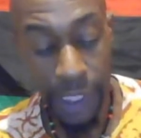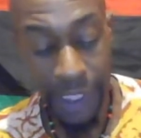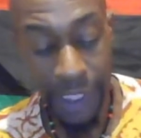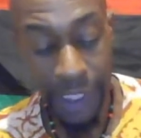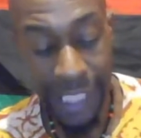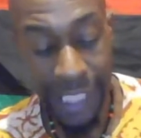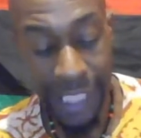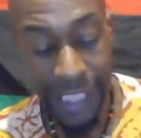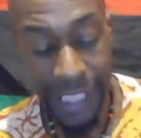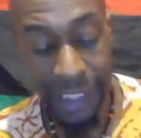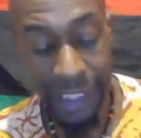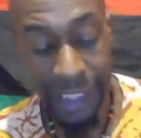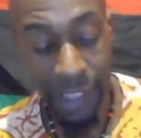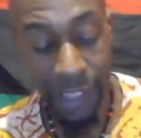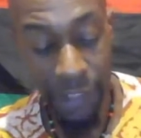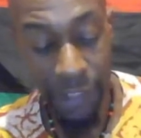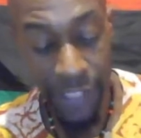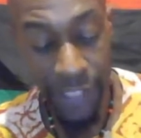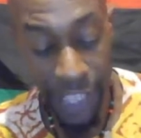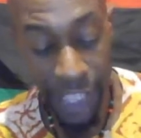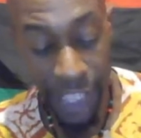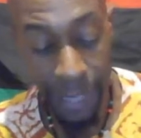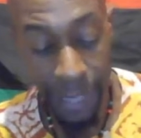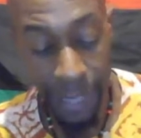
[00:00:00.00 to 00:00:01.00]
takes for
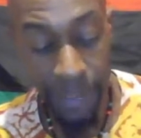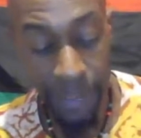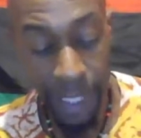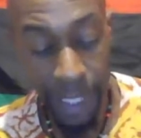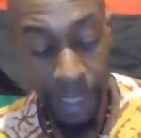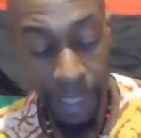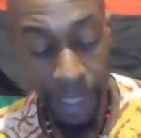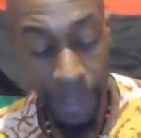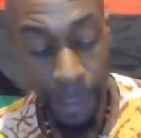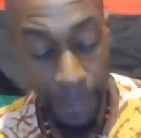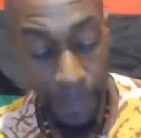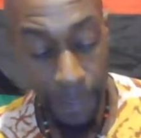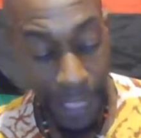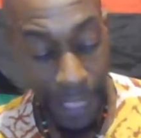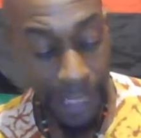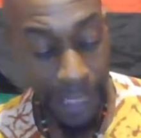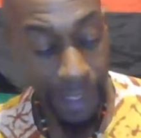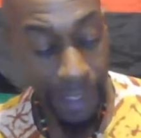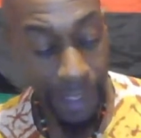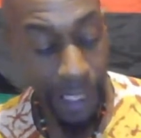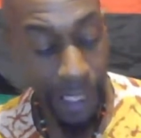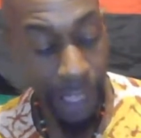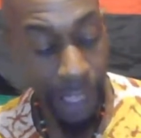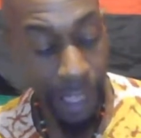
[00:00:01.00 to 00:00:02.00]
them the place
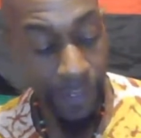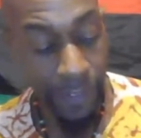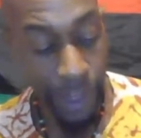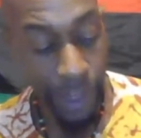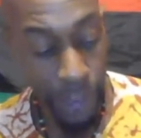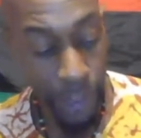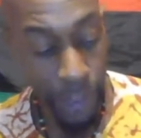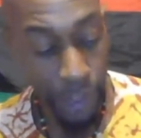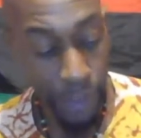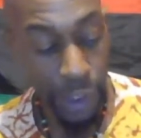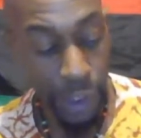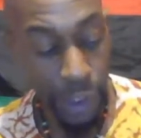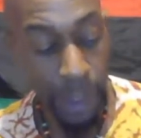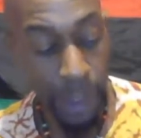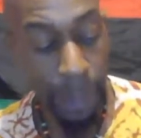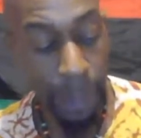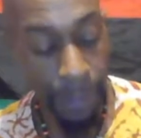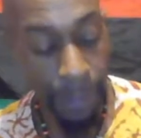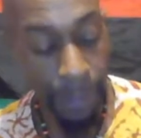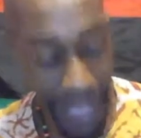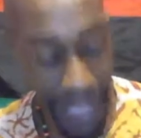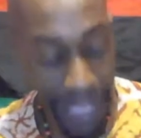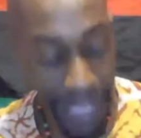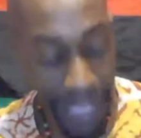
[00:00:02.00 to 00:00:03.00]
of the notion
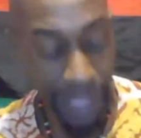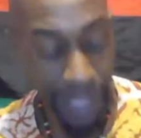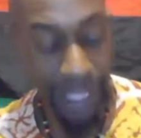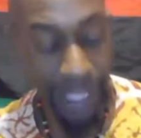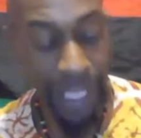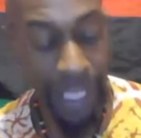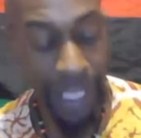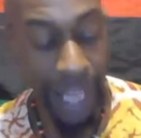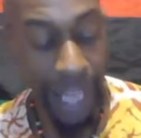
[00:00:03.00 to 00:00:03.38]
being in